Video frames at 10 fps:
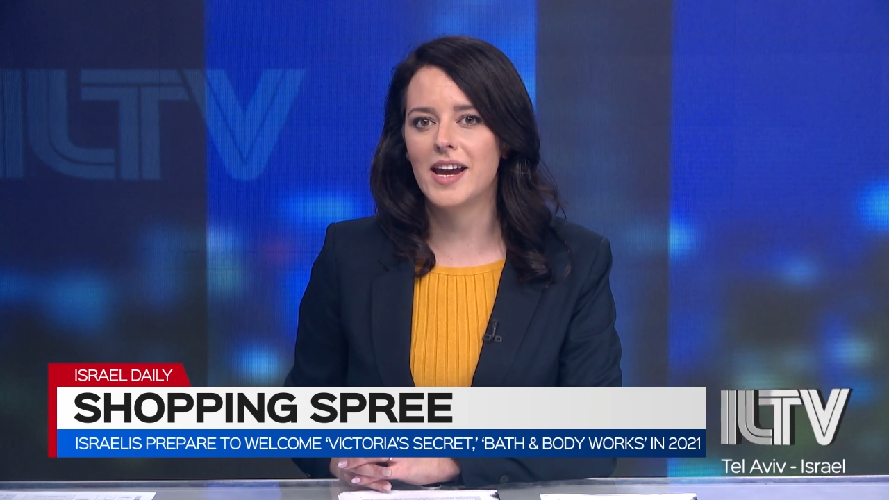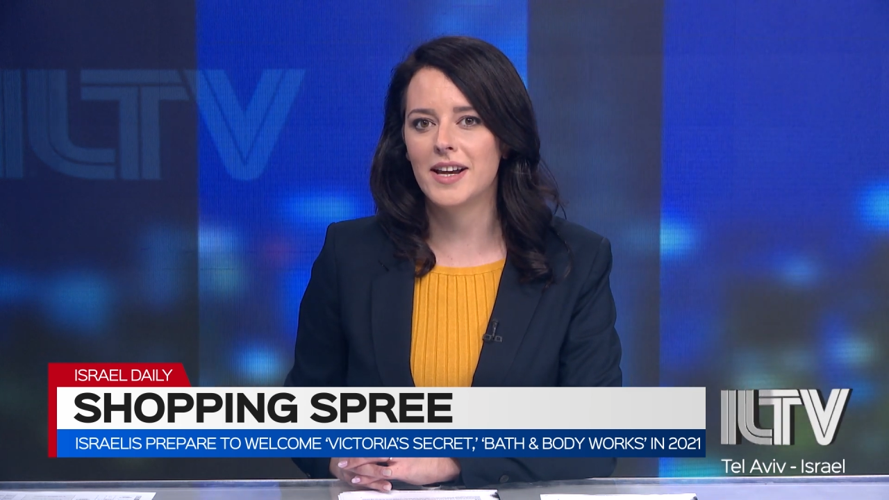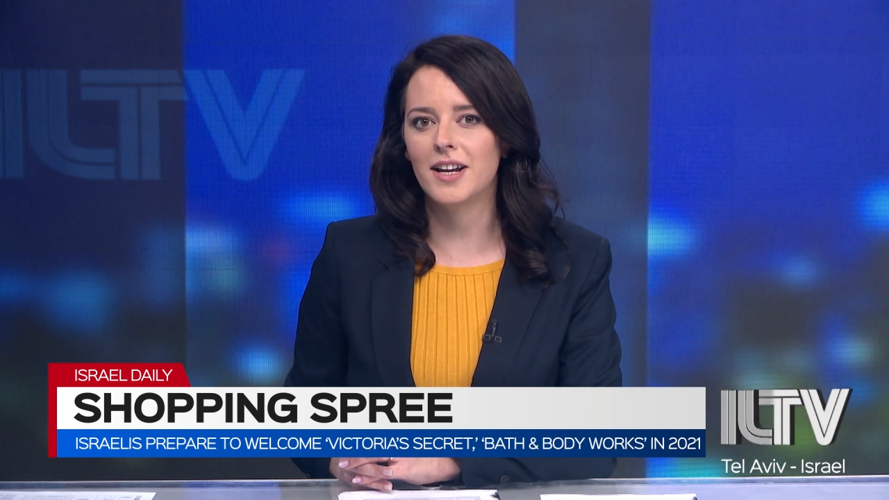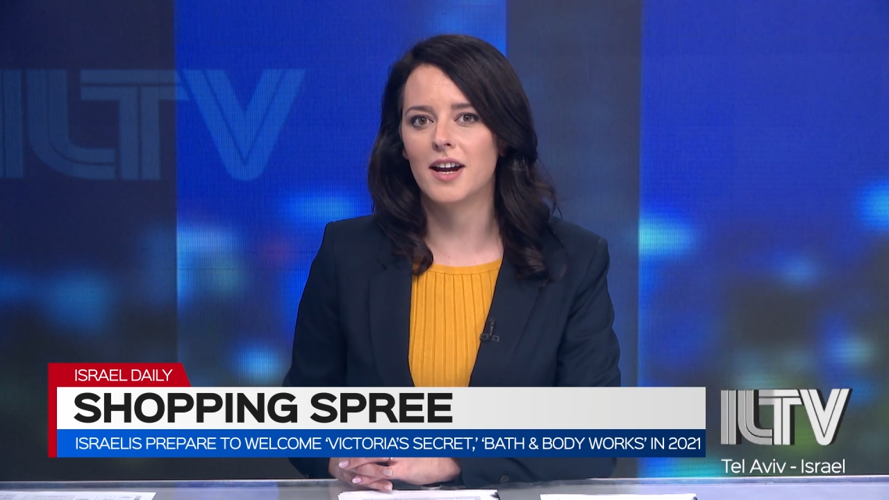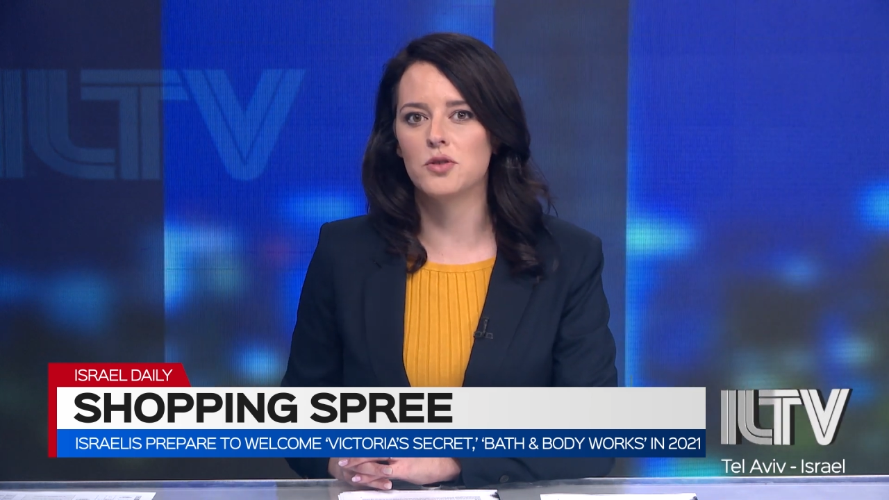
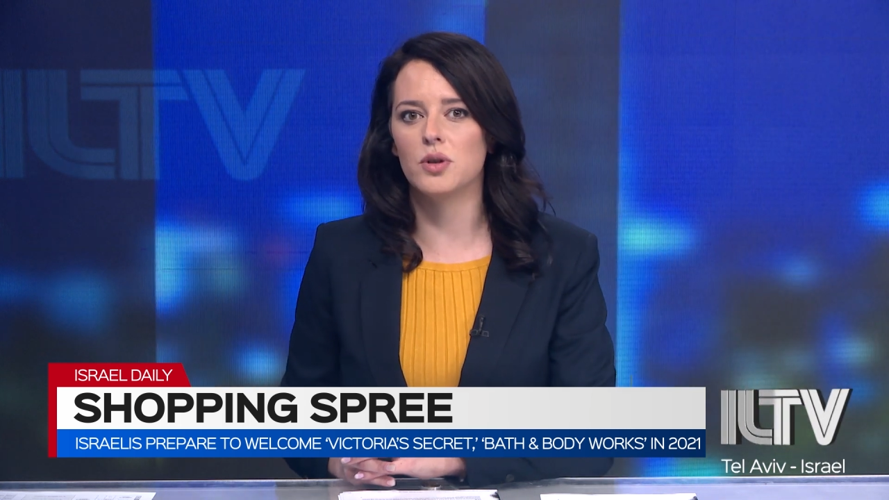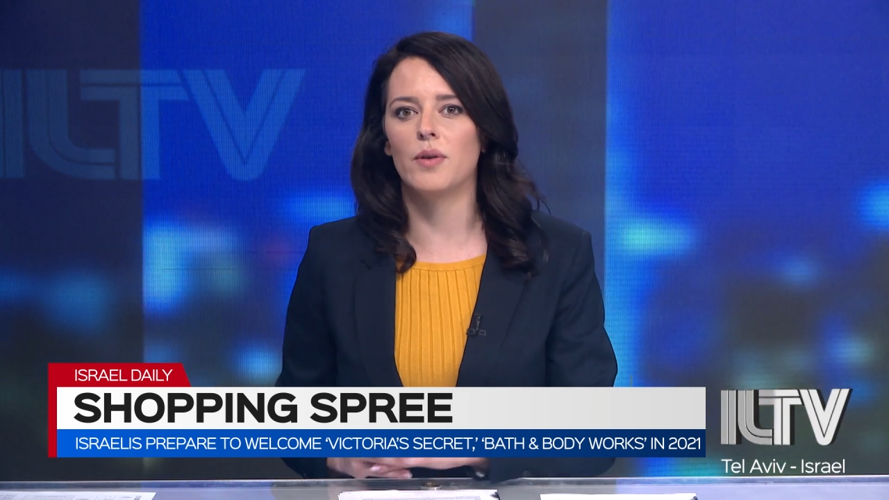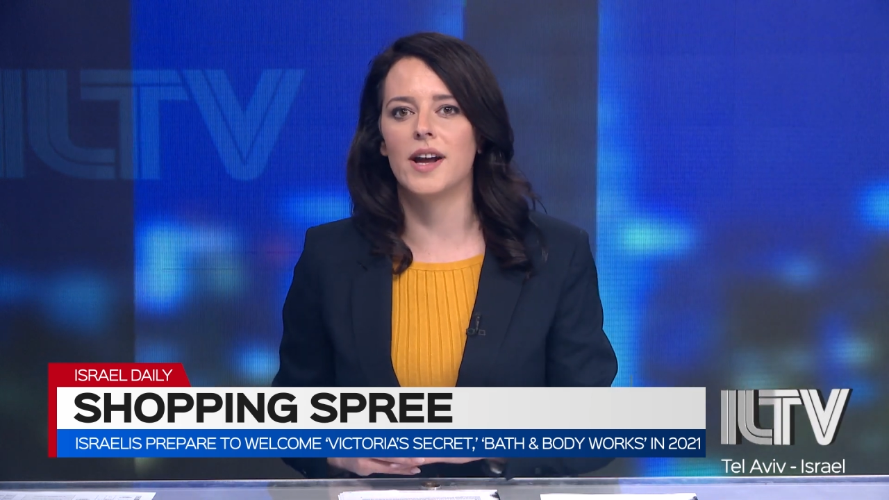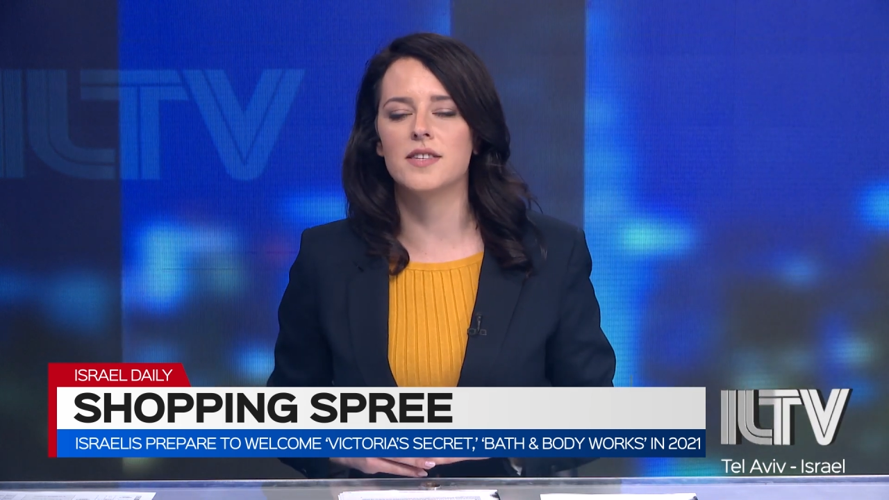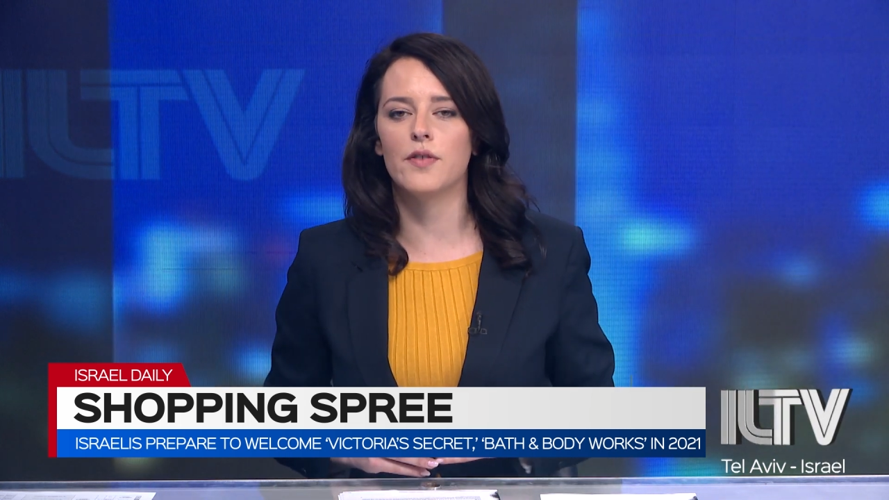in-country
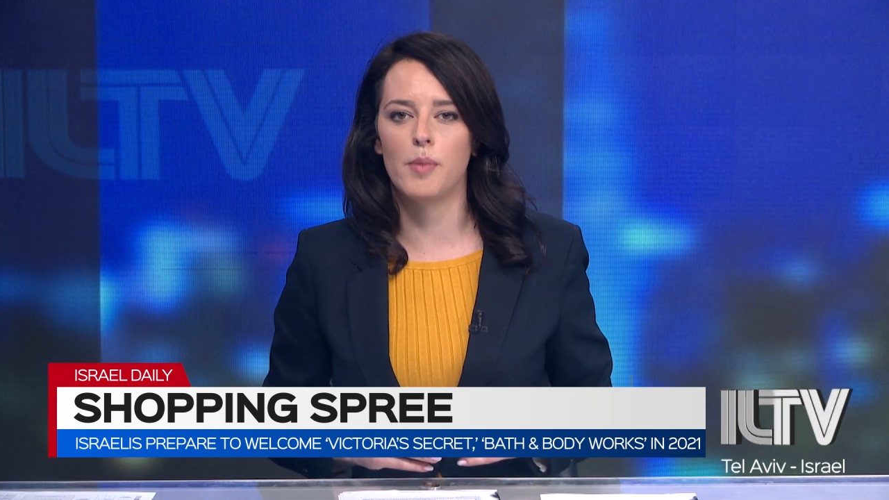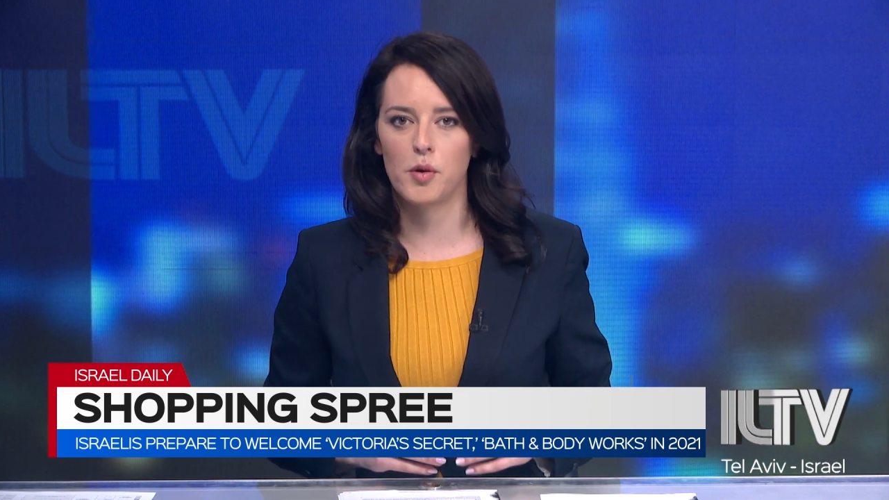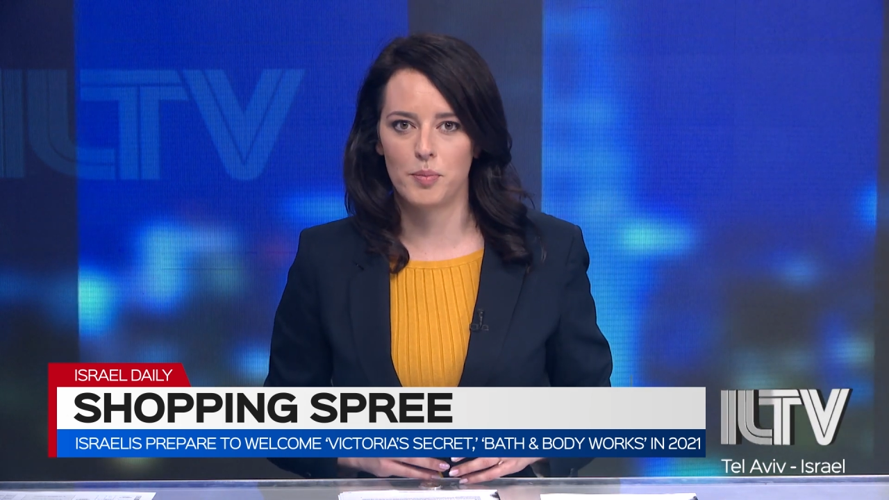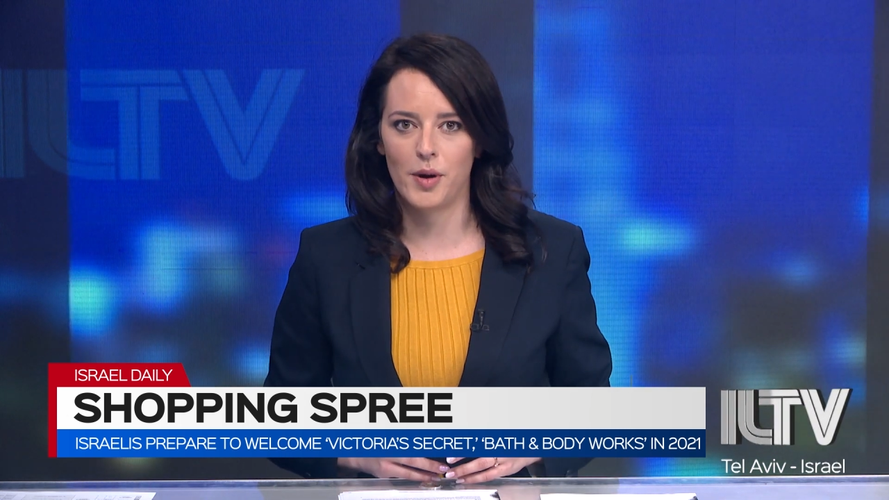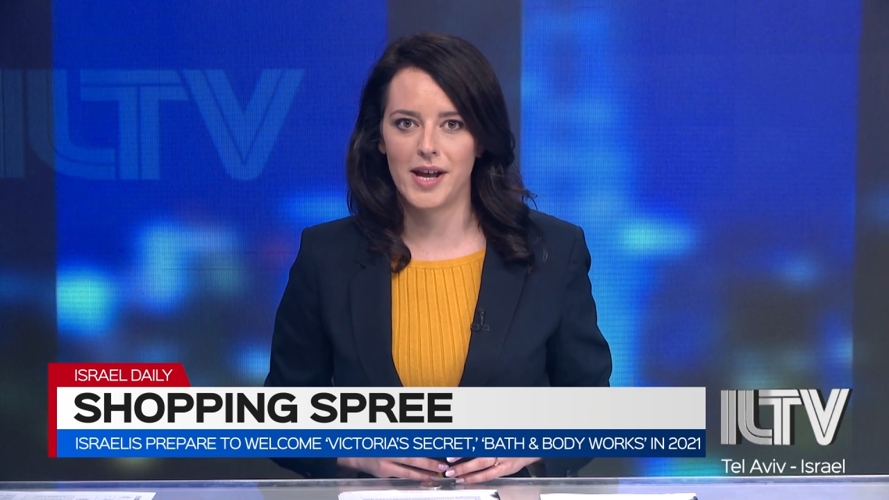rights for
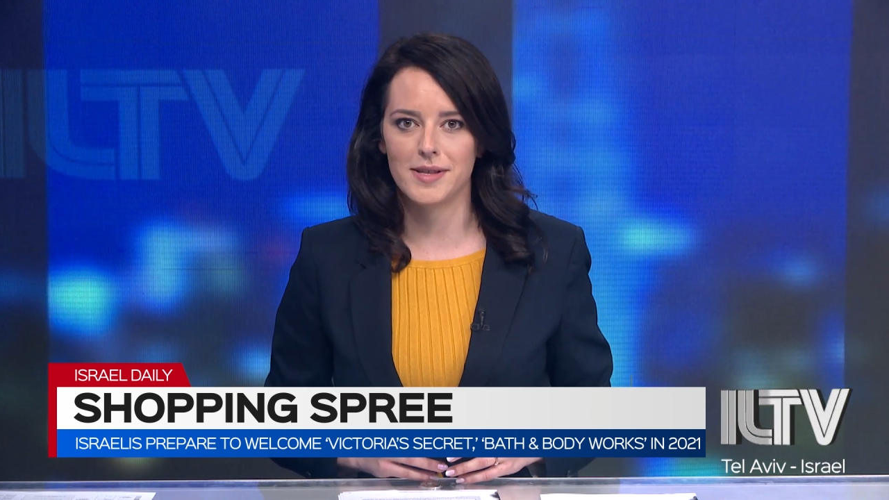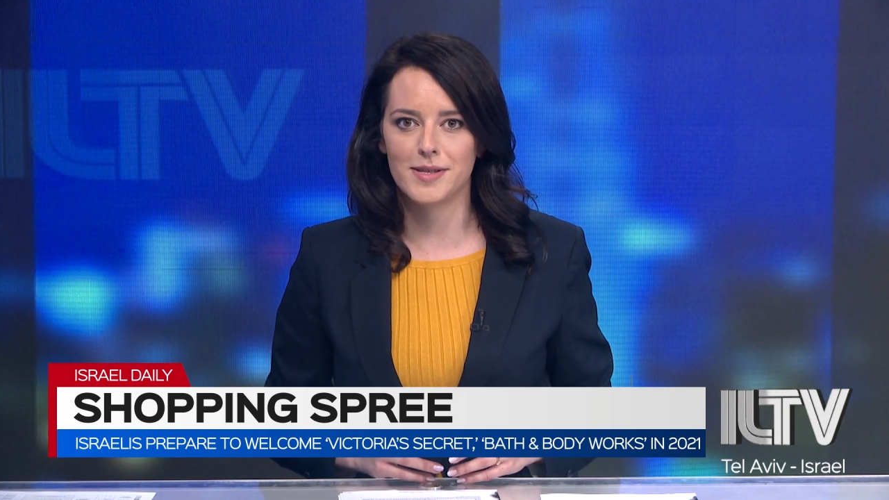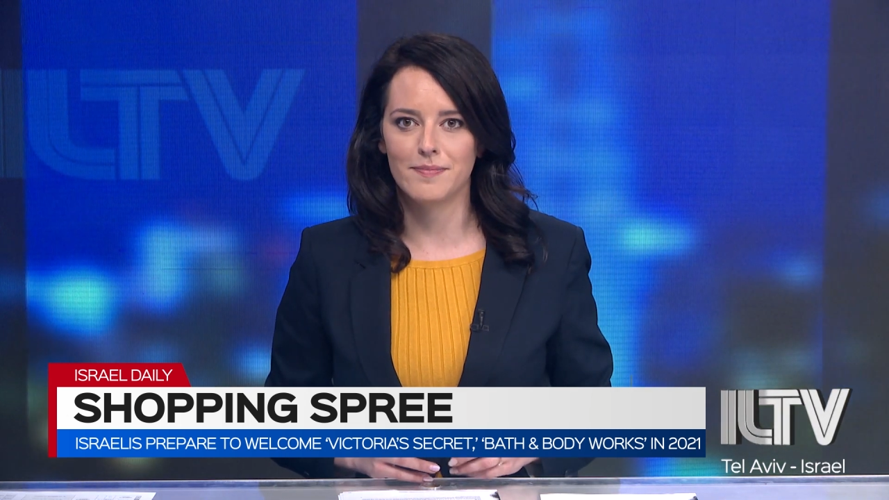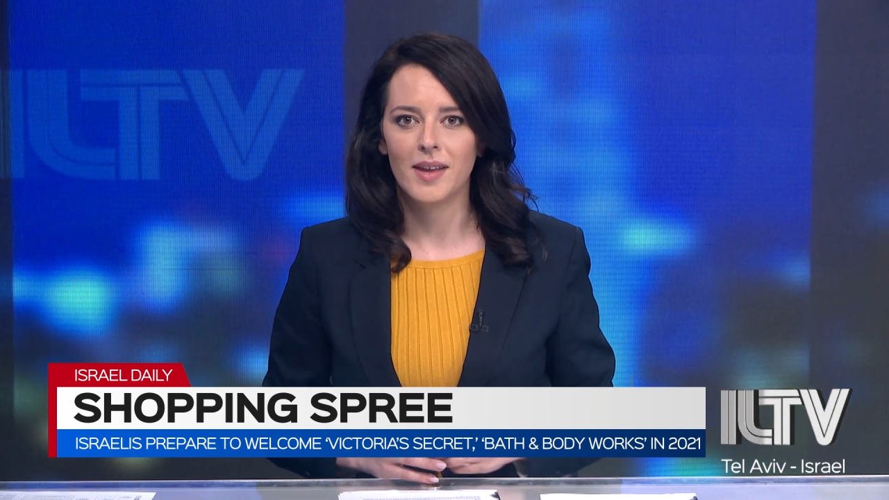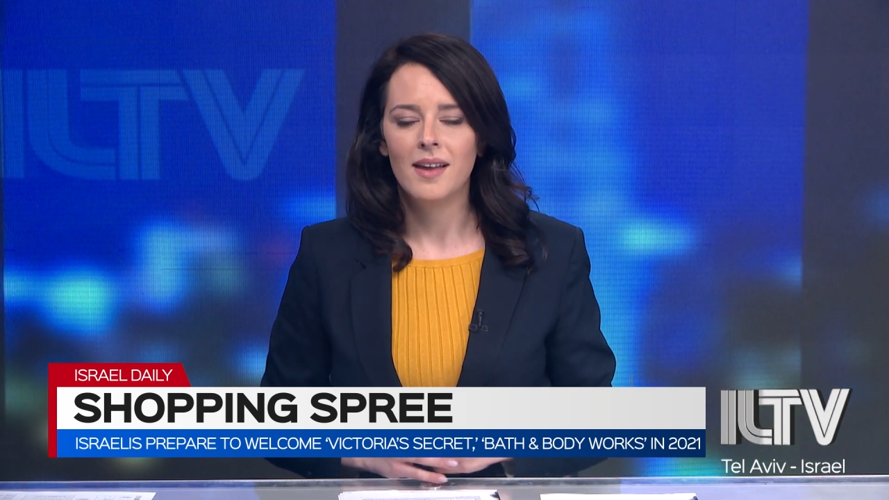both
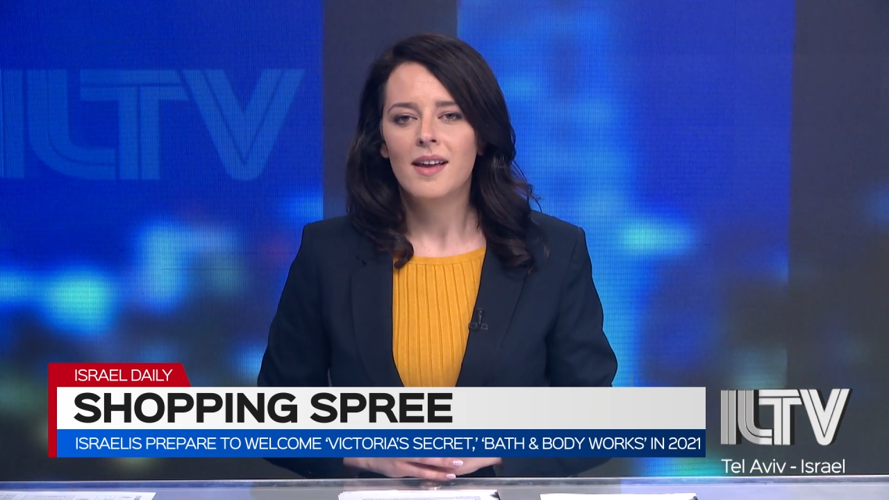brands.